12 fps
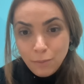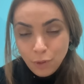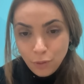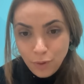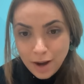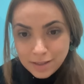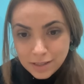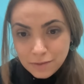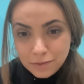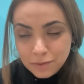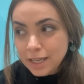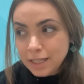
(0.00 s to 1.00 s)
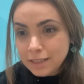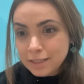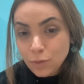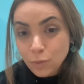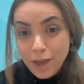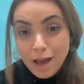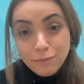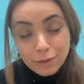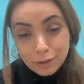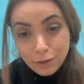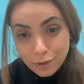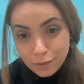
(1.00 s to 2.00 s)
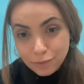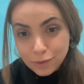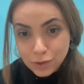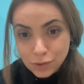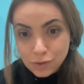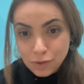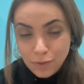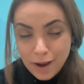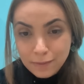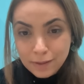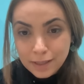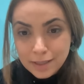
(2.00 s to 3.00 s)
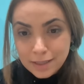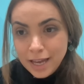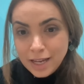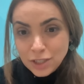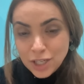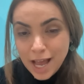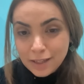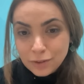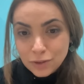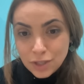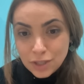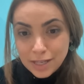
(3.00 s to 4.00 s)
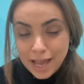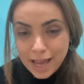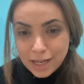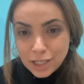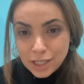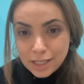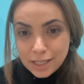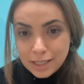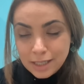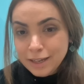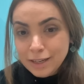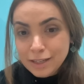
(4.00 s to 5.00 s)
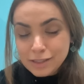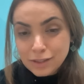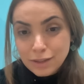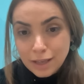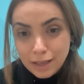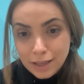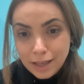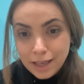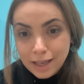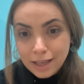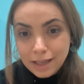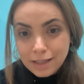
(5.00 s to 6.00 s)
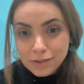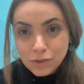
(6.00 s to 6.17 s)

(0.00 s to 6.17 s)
progressive, and we have a lot of issues around it and challenges that actually needs thinking,